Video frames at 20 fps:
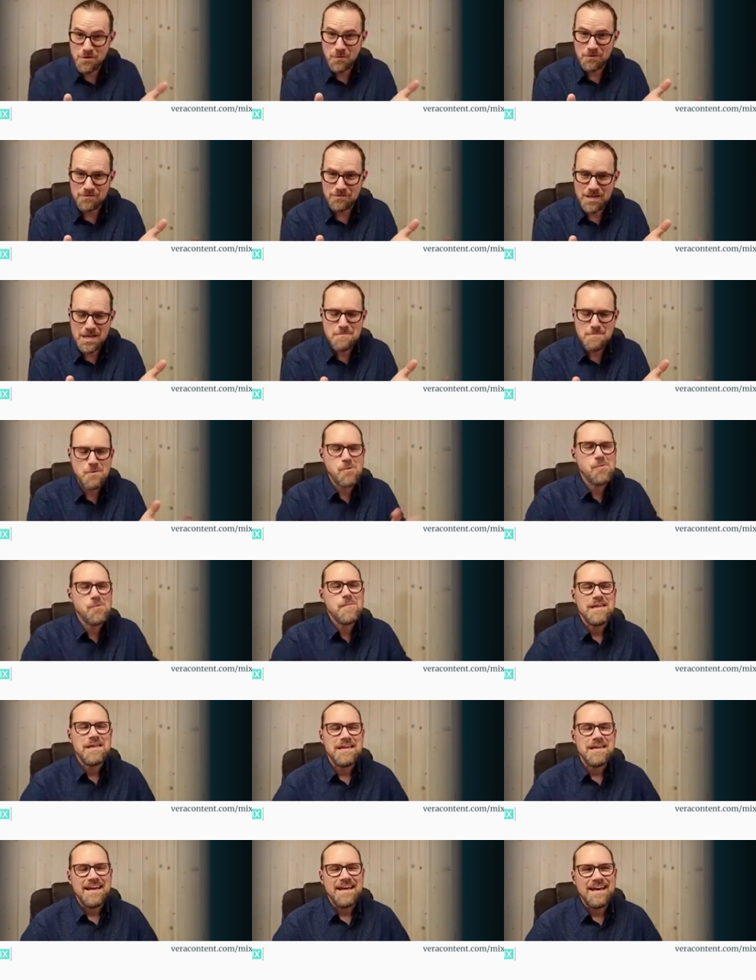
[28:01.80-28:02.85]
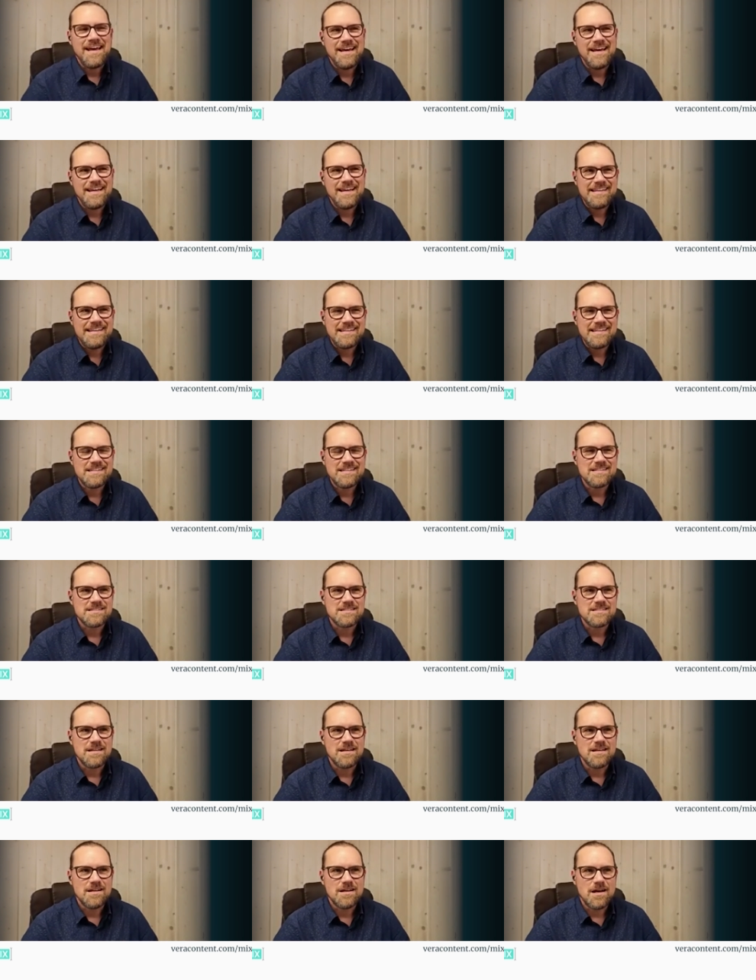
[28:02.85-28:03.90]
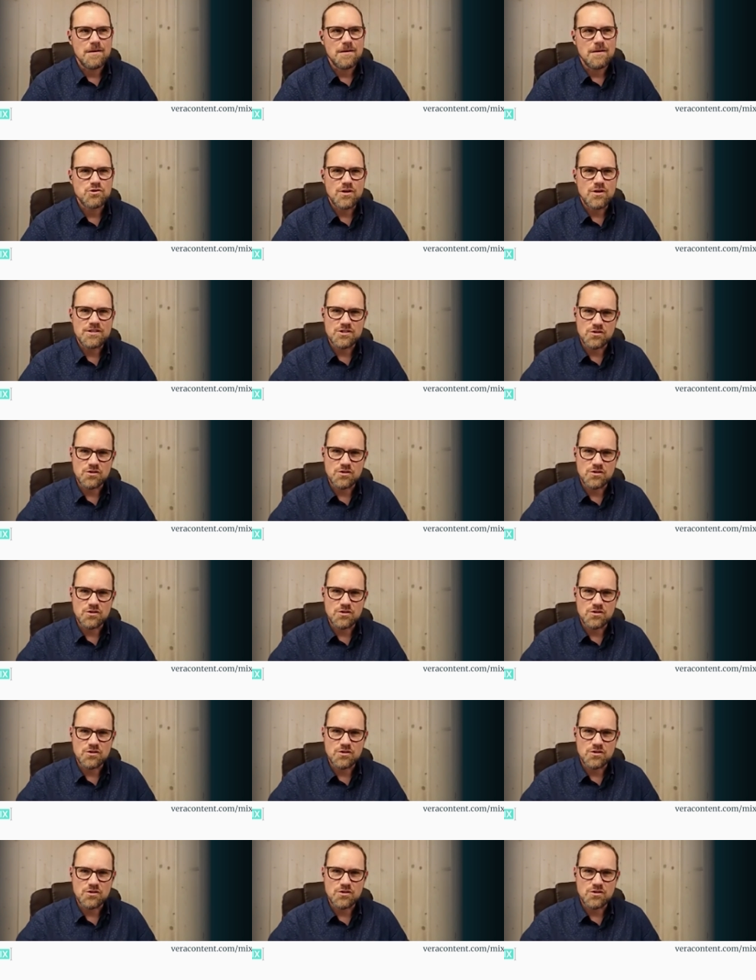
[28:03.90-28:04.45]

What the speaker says: cable, and I'm trying to sort of